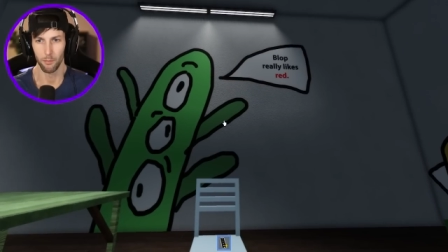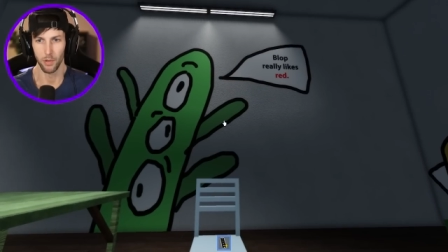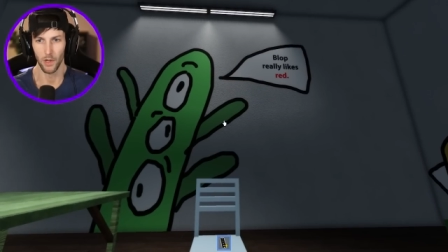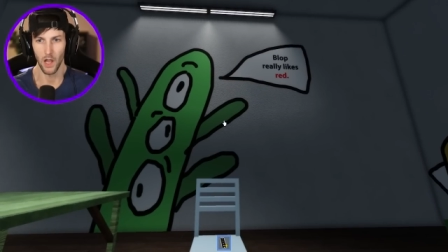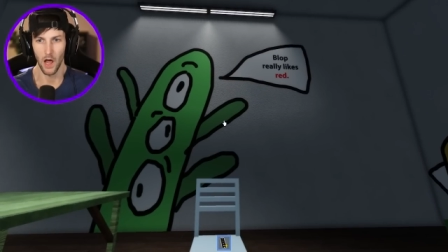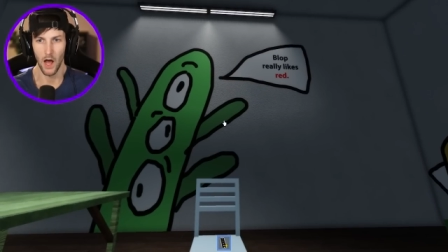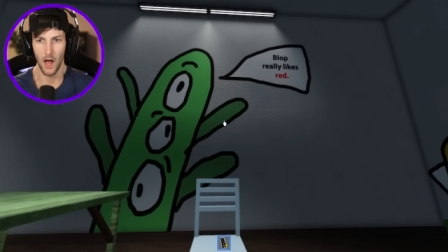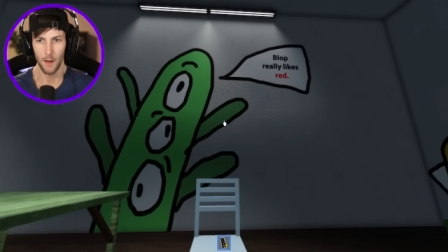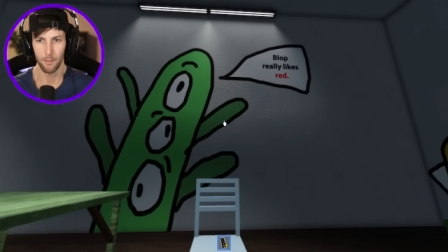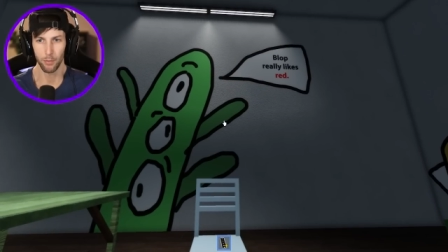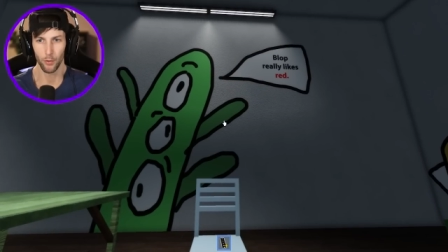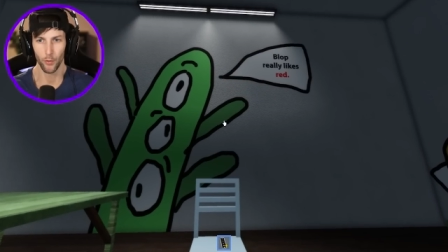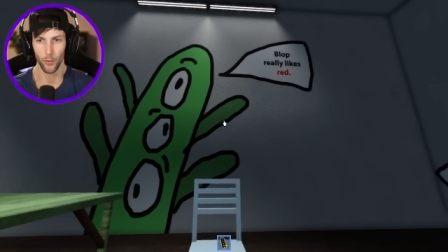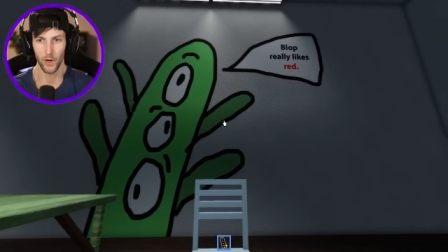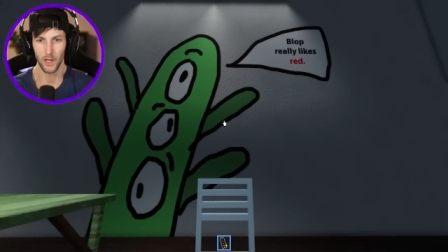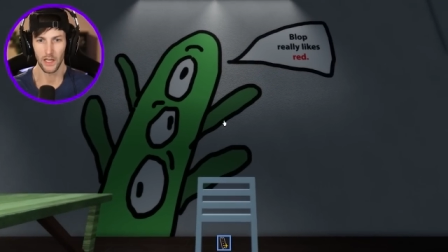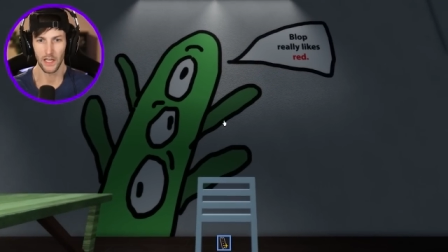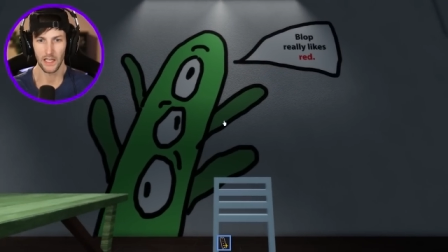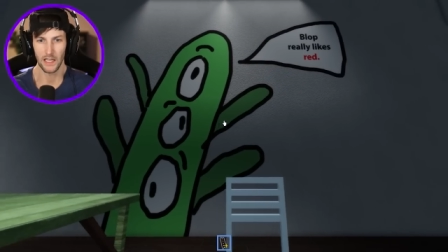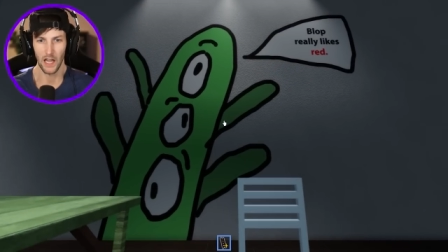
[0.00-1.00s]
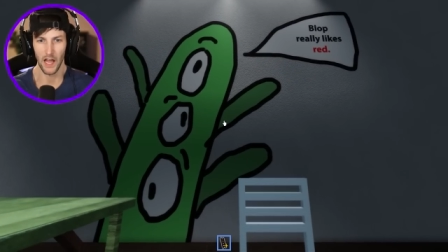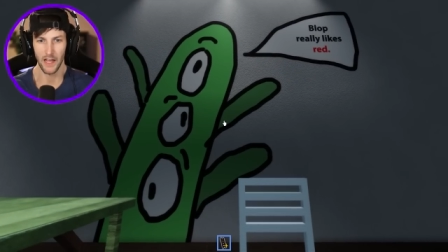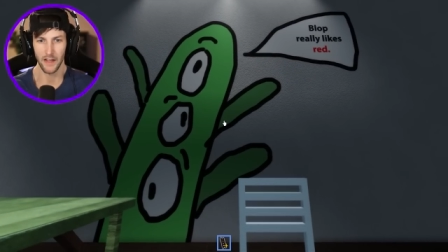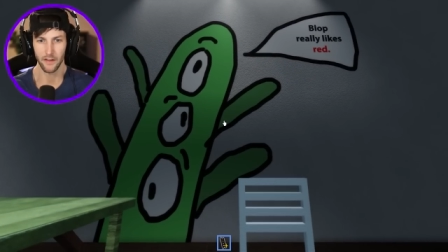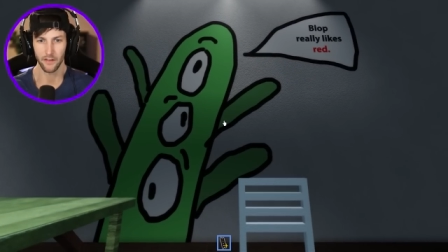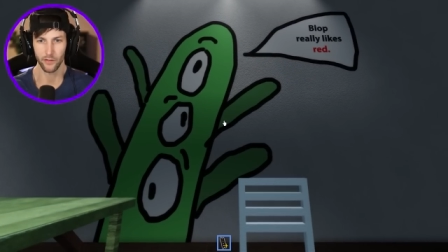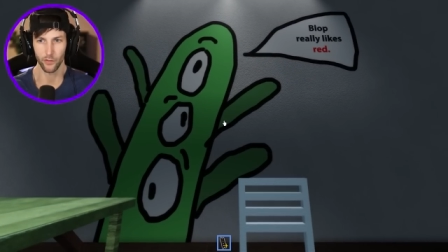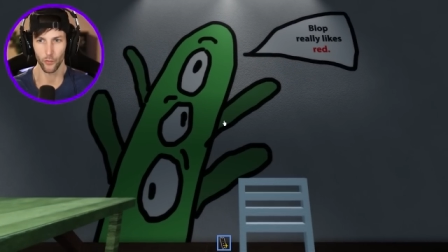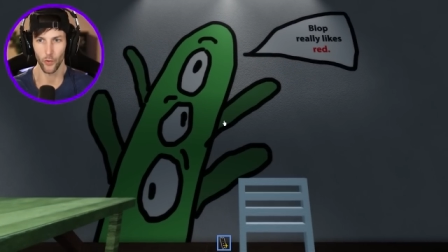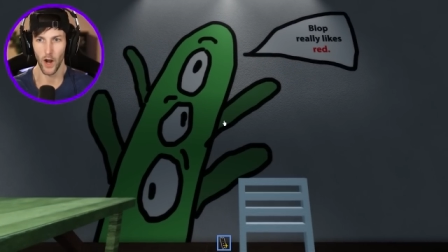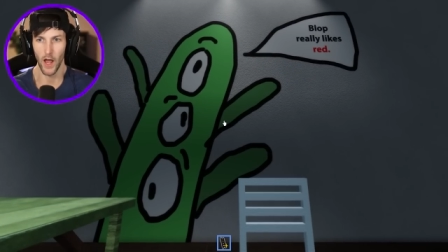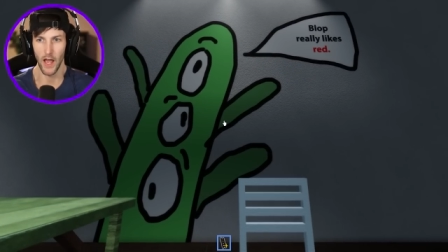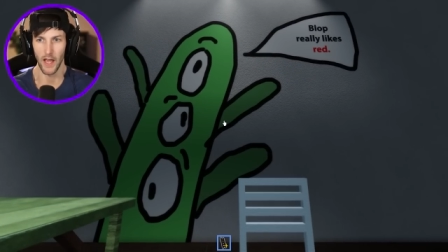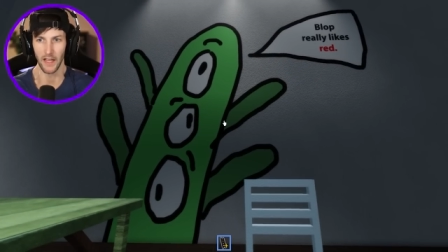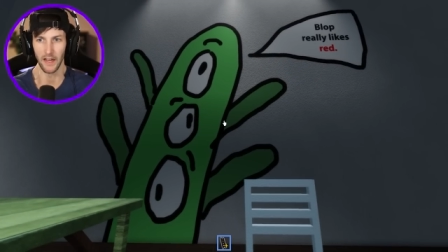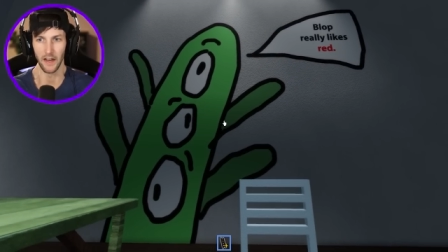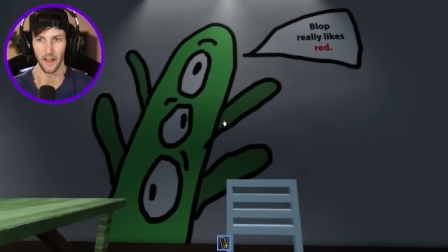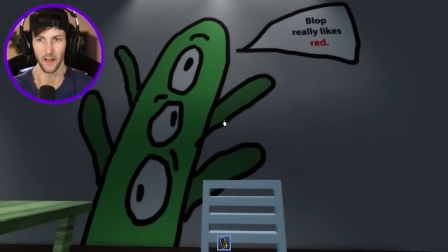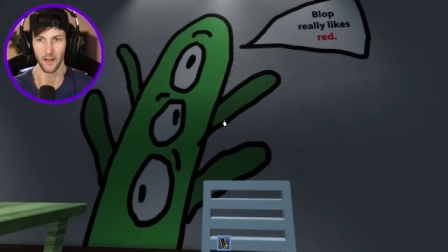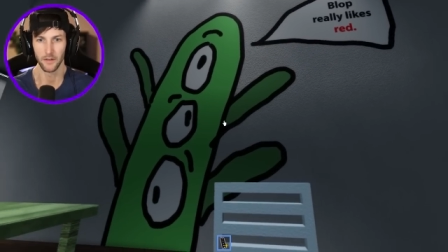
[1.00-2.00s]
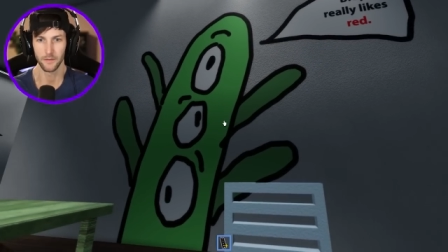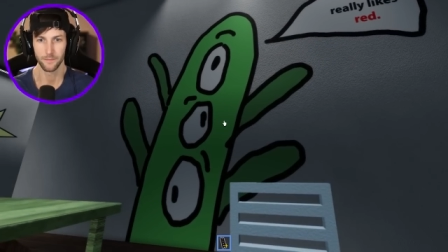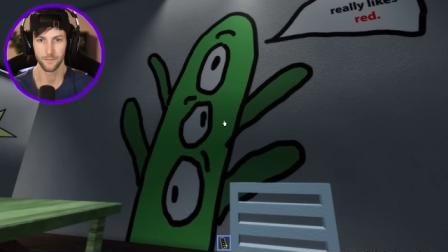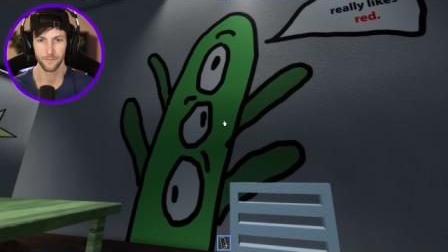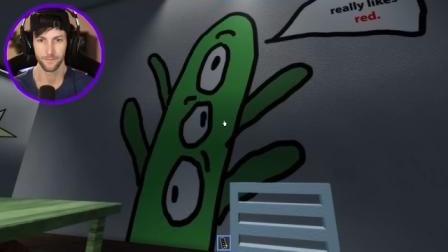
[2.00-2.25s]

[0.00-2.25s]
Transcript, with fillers: Blop really likes red.